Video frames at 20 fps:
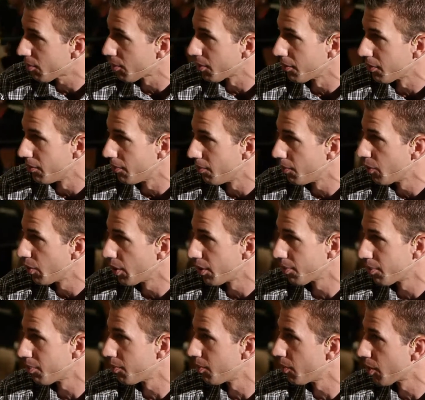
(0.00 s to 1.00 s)

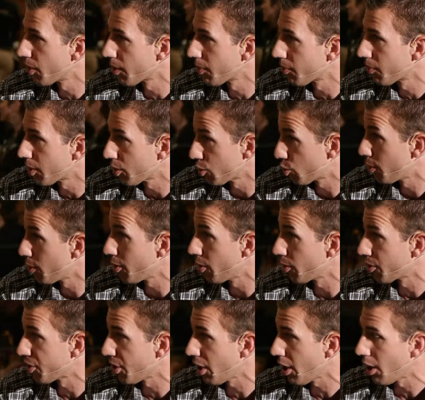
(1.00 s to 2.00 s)
We're
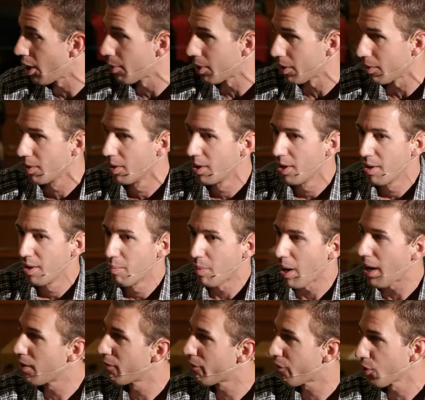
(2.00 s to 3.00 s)
contributors there. But
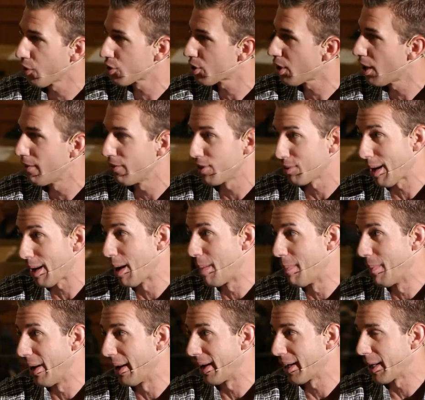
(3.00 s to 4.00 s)
my first love is
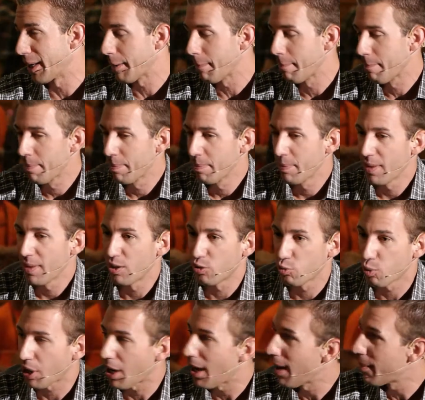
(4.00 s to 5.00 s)
mountain biking. Right. It's
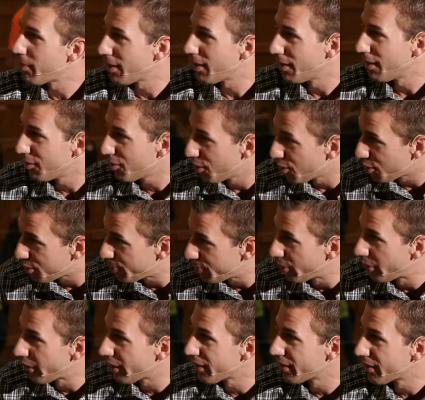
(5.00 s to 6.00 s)
what got me into the sport.